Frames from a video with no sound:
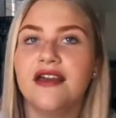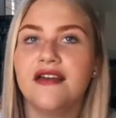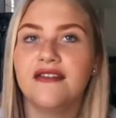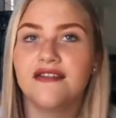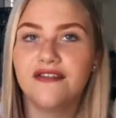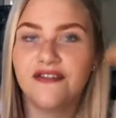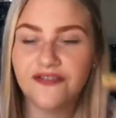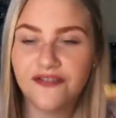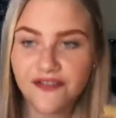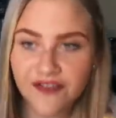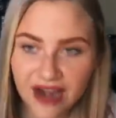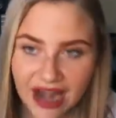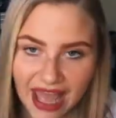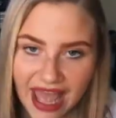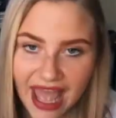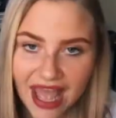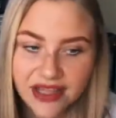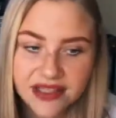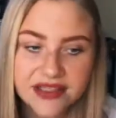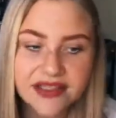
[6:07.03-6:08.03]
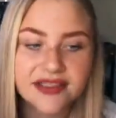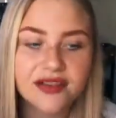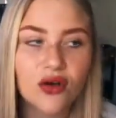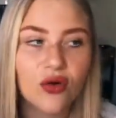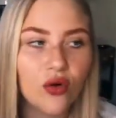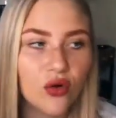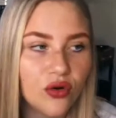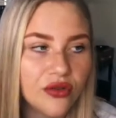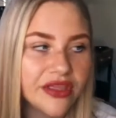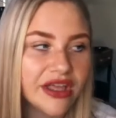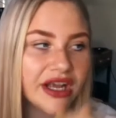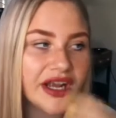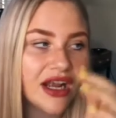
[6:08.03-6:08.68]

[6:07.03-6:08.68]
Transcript: flat, or the